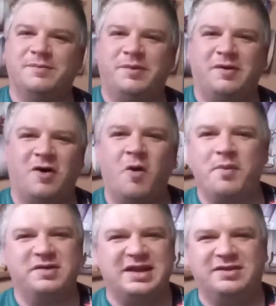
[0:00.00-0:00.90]
Oh,
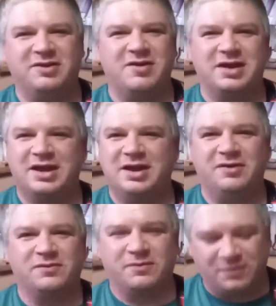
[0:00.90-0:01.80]
open D tuning
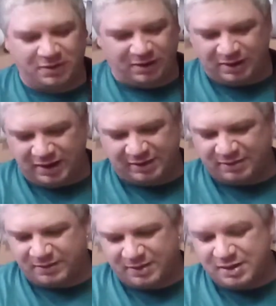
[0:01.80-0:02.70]
is real. It's
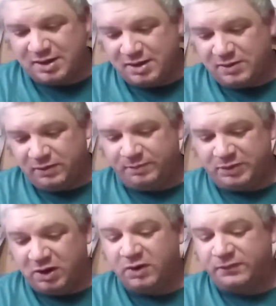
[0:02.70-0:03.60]
a real
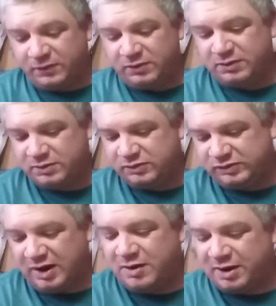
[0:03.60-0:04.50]
beautiful
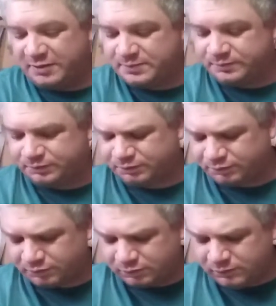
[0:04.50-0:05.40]
tuning.
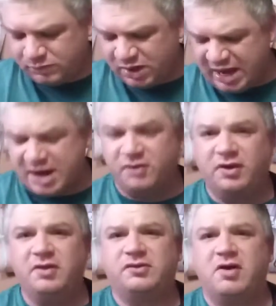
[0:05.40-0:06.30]
And there's
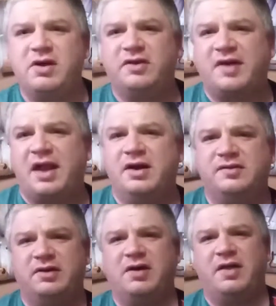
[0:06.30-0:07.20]
other tunings out there
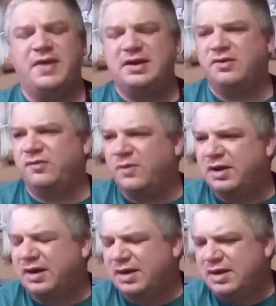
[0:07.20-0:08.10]
too. I think there's
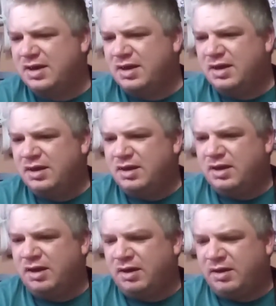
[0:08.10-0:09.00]
one
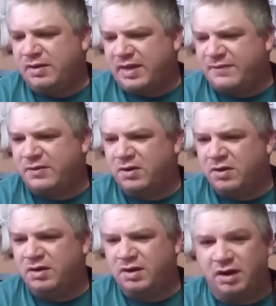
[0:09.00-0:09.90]
I've
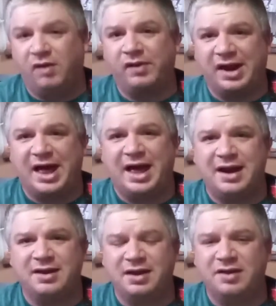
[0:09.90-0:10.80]
heard along the
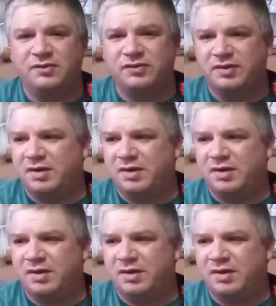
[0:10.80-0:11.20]
line. It's